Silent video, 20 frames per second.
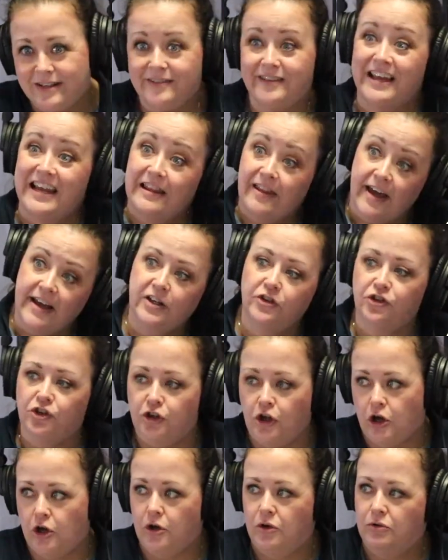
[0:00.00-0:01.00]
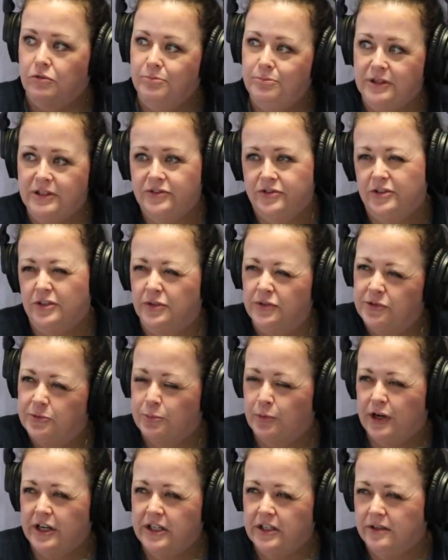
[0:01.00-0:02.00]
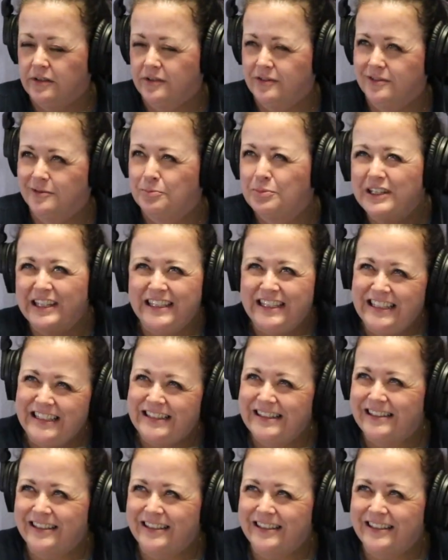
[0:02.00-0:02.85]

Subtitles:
that they like to go, but still splitting